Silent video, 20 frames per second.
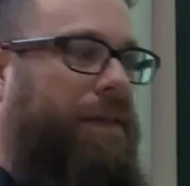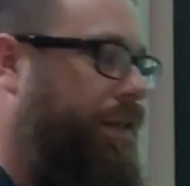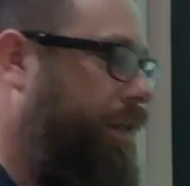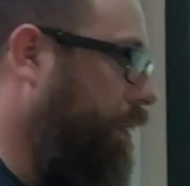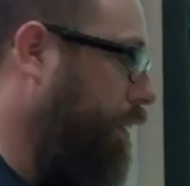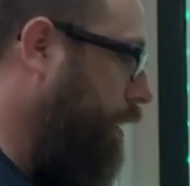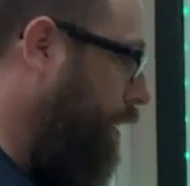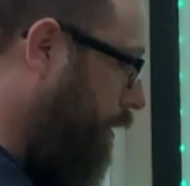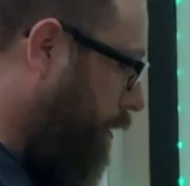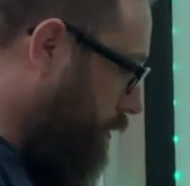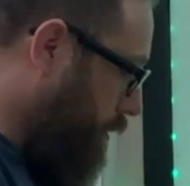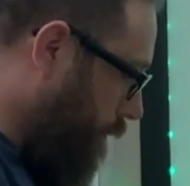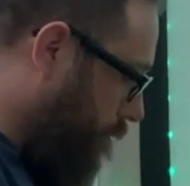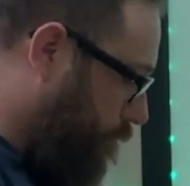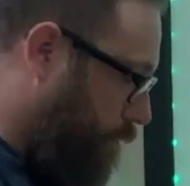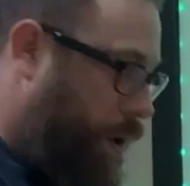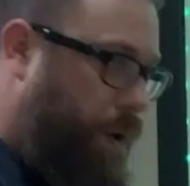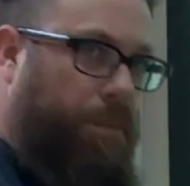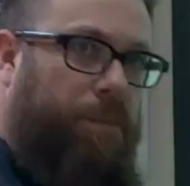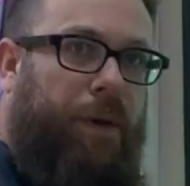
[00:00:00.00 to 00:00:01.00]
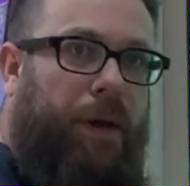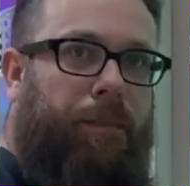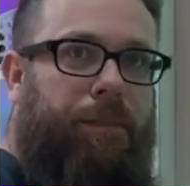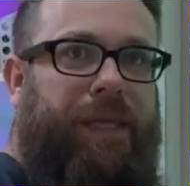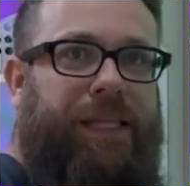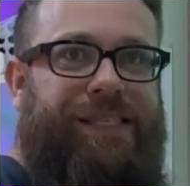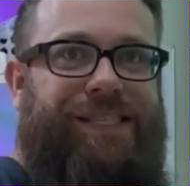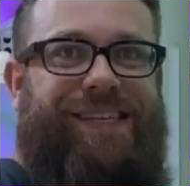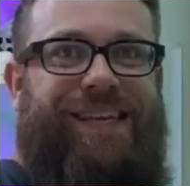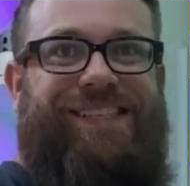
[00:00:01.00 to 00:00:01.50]
You can use a foam
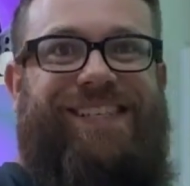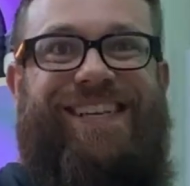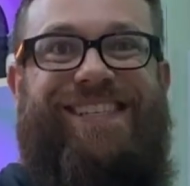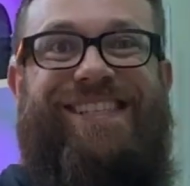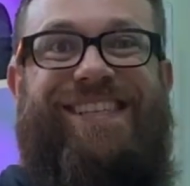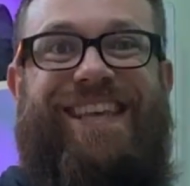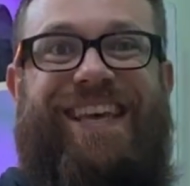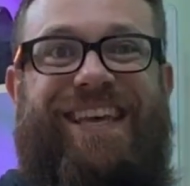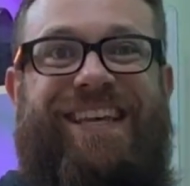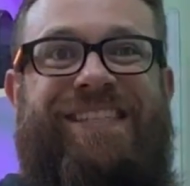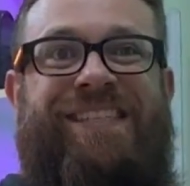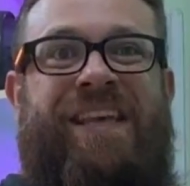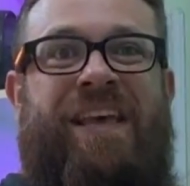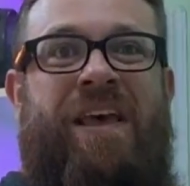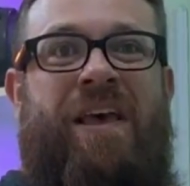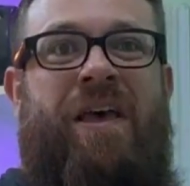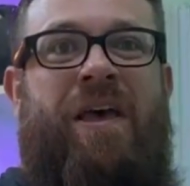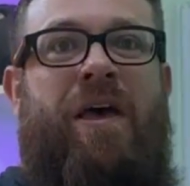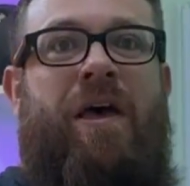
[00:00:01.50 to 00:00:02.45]
pumpkin such as this.